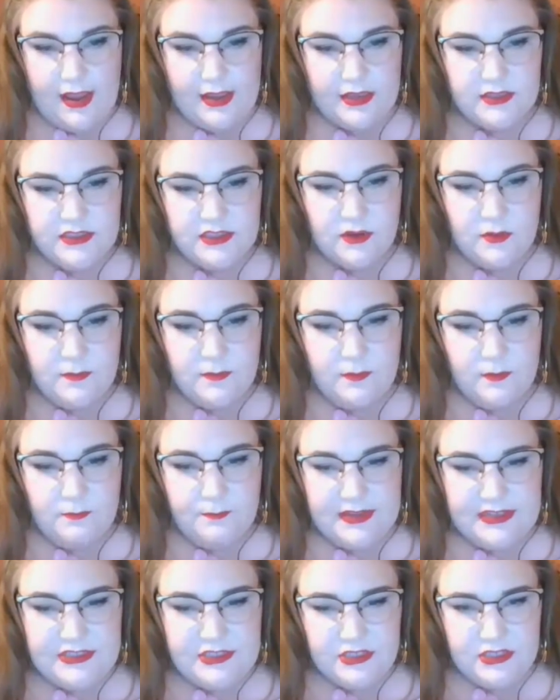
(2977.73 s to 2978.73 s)
so
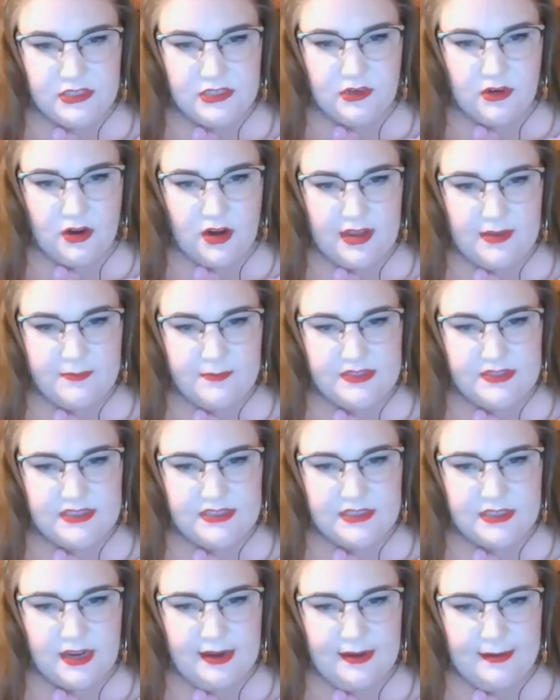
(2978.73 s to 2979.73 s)
bitches and
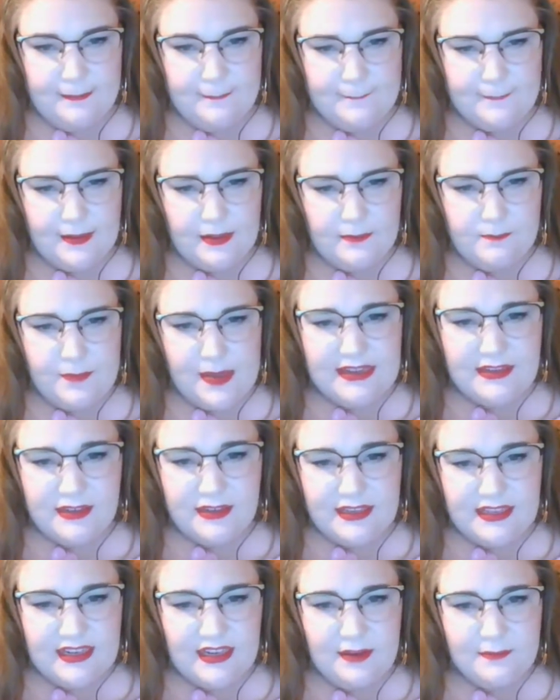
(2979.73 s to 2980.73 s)
gripes. Beta
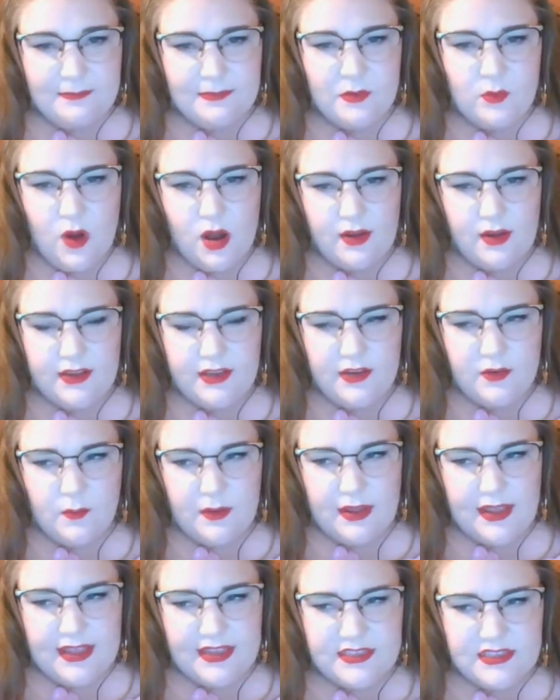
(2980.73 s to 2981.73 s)
getting up and walking
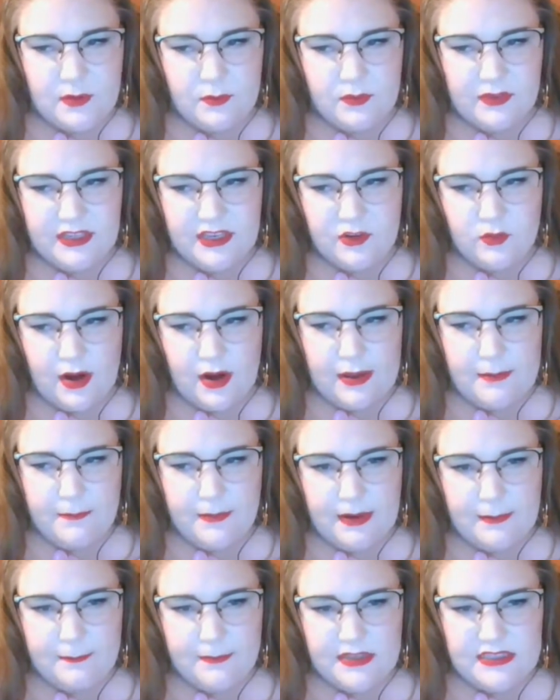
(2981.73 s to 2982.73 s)
away. It's not really a gripe,
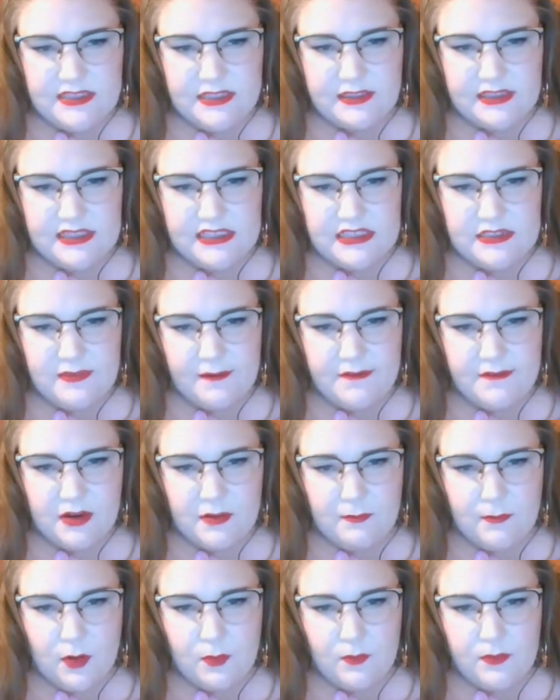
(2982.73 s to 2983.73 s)
but I miss the least favorite
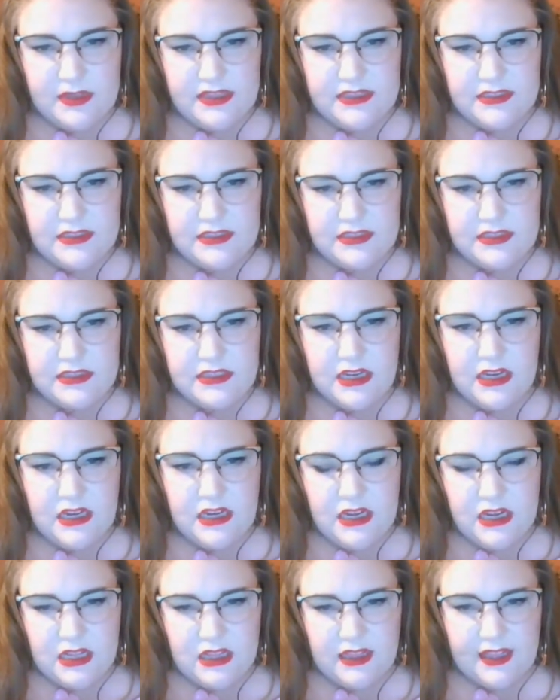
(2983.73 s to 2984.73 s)
moments.
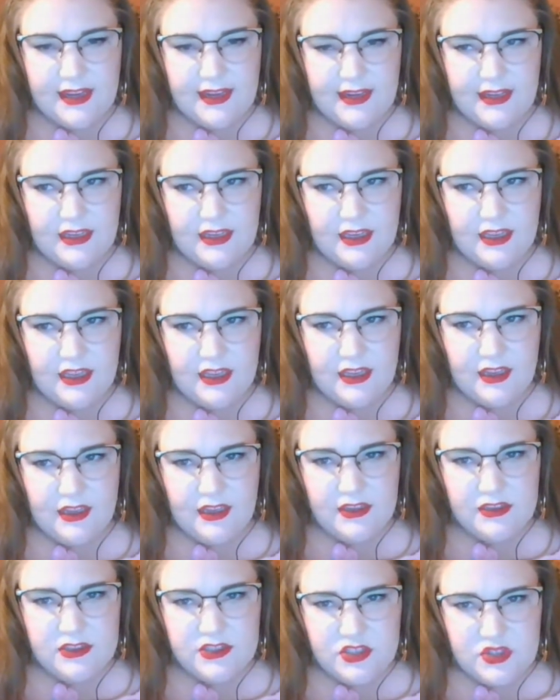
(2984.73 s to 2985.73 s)
Like,
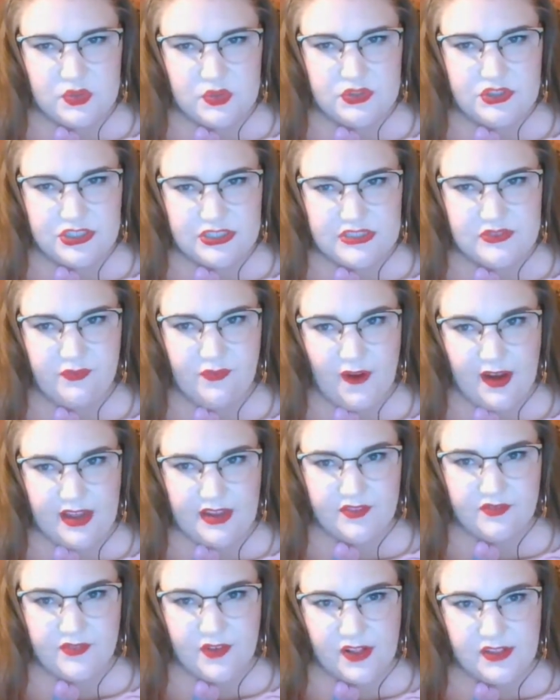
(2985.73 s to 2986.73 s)
dude just
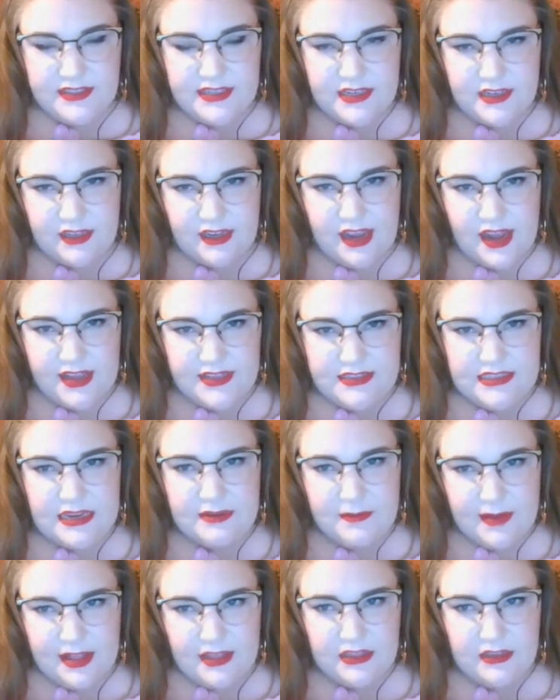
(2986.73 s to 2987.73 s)
fucking fell down a
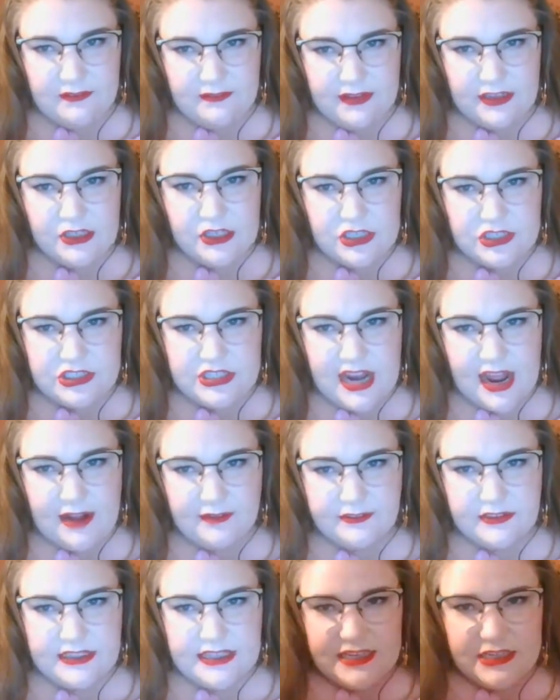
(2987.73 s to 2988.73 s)
goddamn elevator
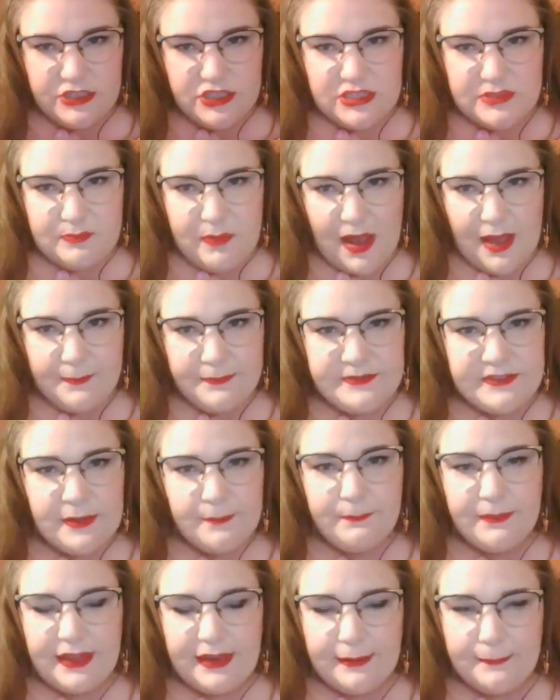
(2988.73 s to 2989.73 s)
shaft, and he just pops
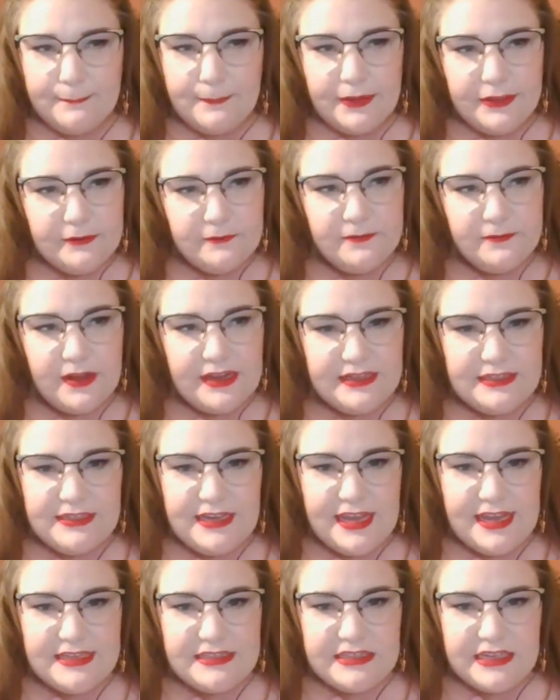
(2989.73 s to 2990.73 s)
up like a motherfucking
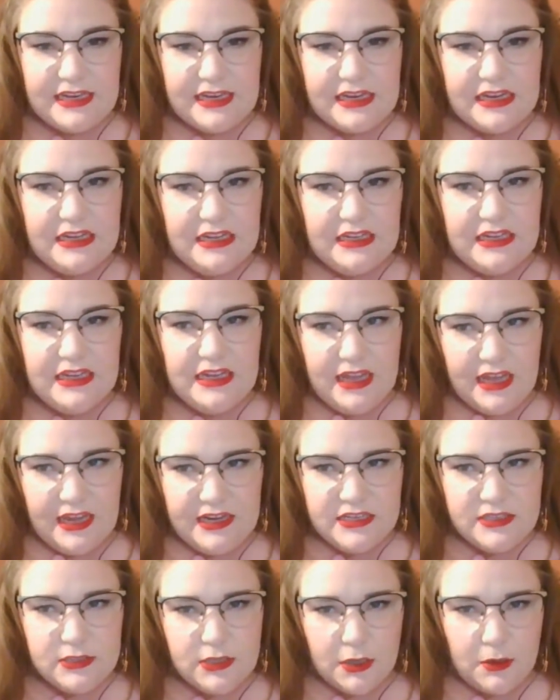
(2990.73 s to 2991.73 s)
daisy, and
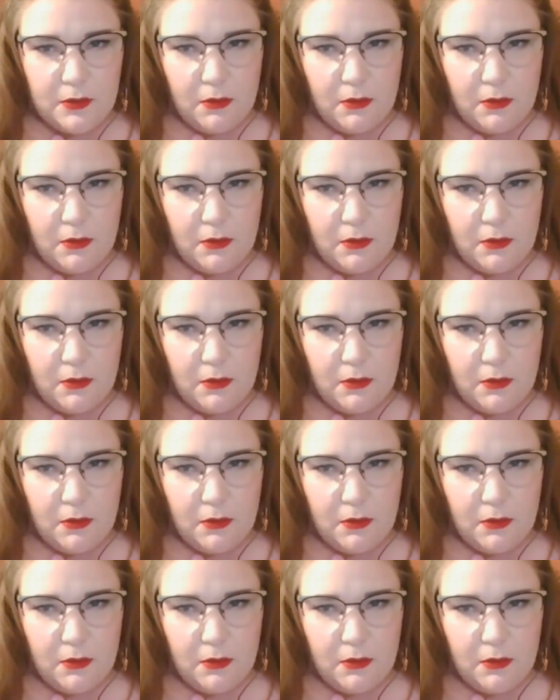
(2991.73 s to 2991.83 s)
it's like,